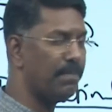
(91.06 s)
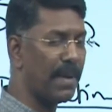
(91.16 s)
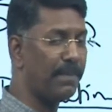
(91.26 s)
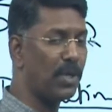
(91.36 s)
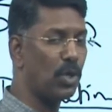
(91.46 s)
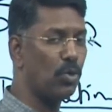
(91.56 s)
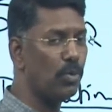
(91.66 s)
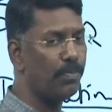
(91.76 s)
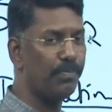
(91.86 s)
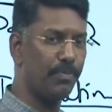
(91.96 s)
paper 2,
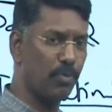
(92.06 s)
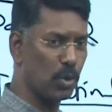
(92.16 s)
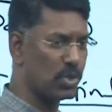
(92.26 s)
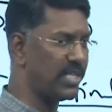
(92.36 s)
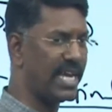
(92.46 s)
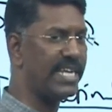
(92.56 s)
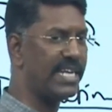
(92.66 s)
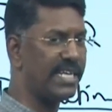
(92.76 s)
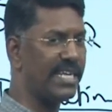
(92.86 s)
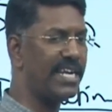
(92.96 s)
question 9
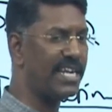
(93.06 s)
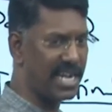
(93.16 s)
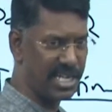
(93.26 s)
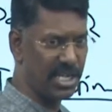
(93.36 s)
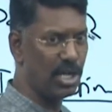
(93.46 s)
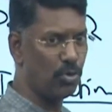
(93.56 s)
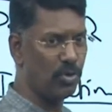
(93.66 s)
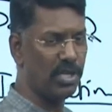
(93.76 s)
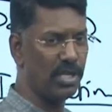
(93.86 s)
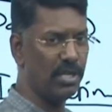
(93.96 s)
and 10 and 19 and
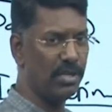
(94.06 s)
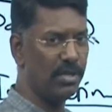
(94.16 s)
20,